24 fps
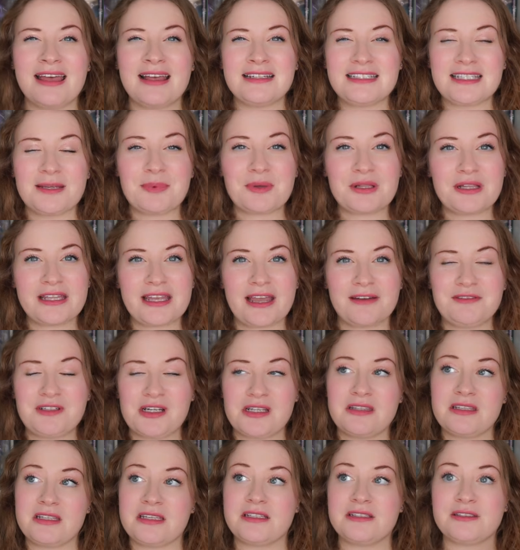Typically, I've
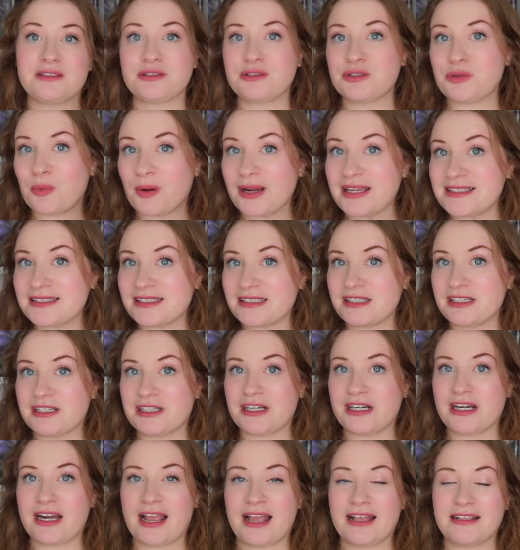done these twice a
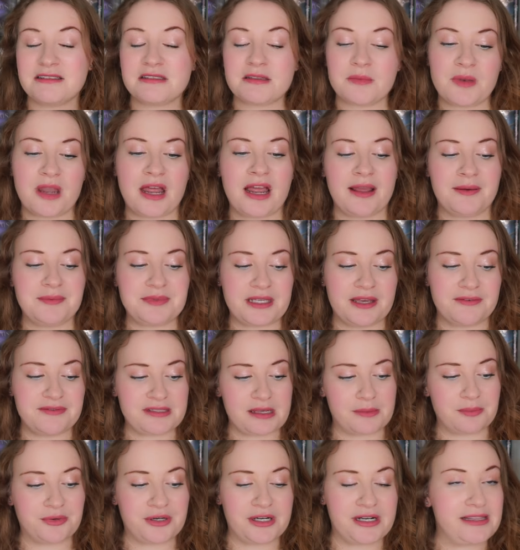year, and sometimes I've
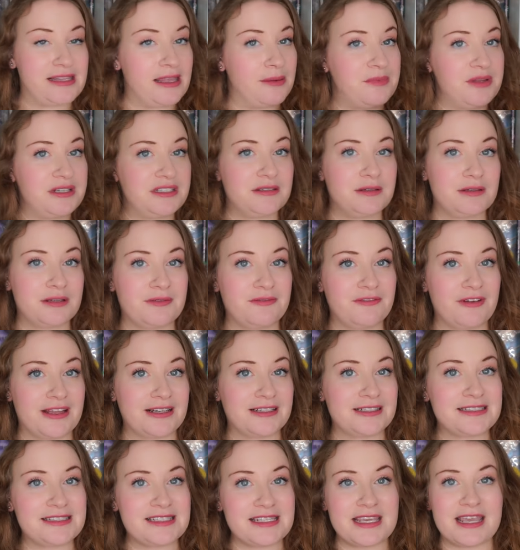separated them into
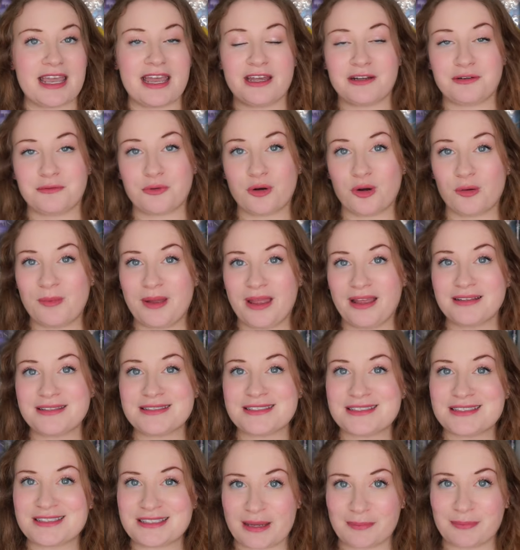fantasy and
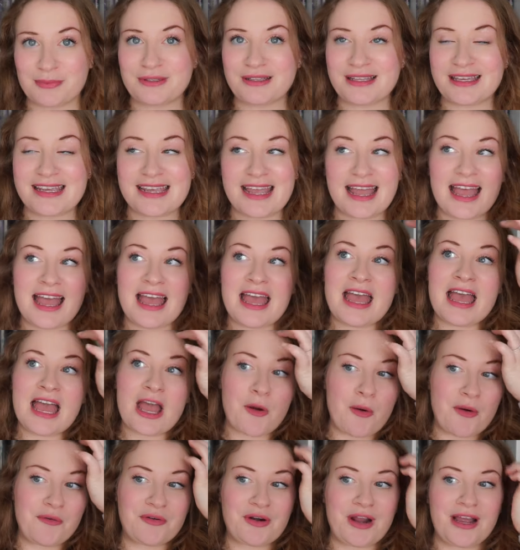romance separately.
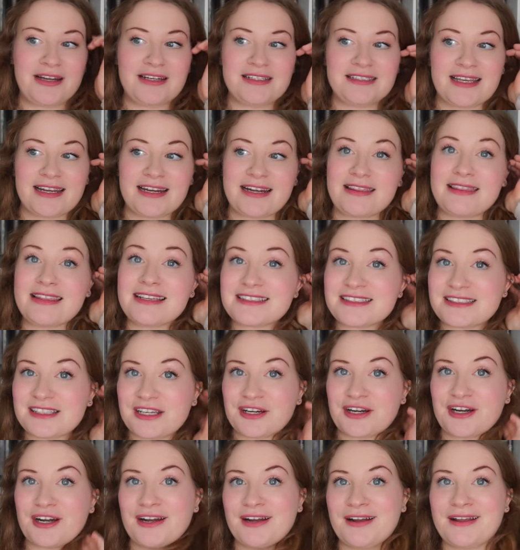However, I decided this
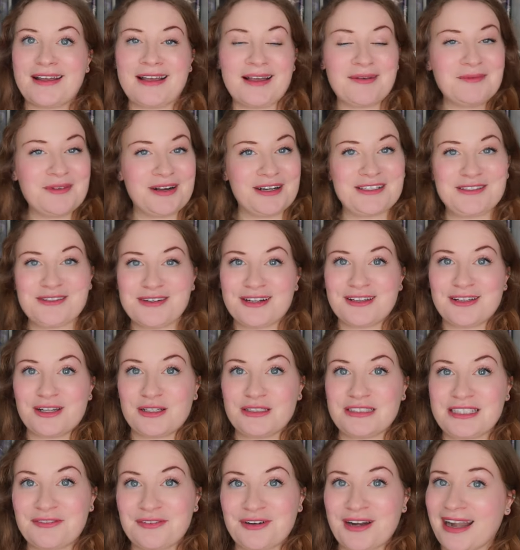year I'm going to do it a
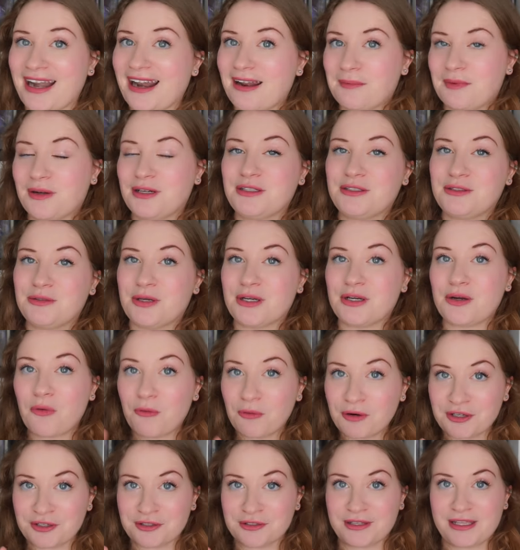little different, and I'm going to do it
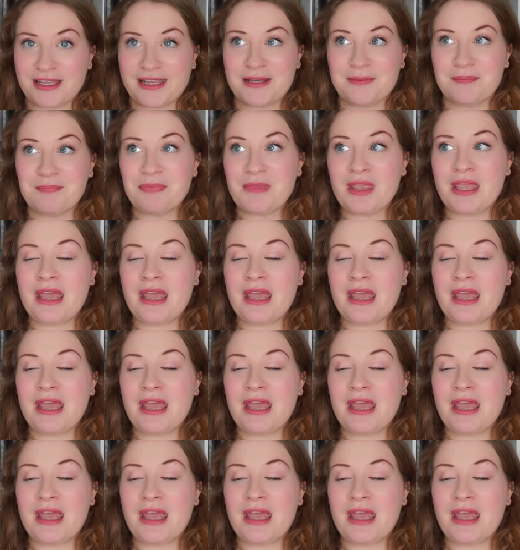quarterly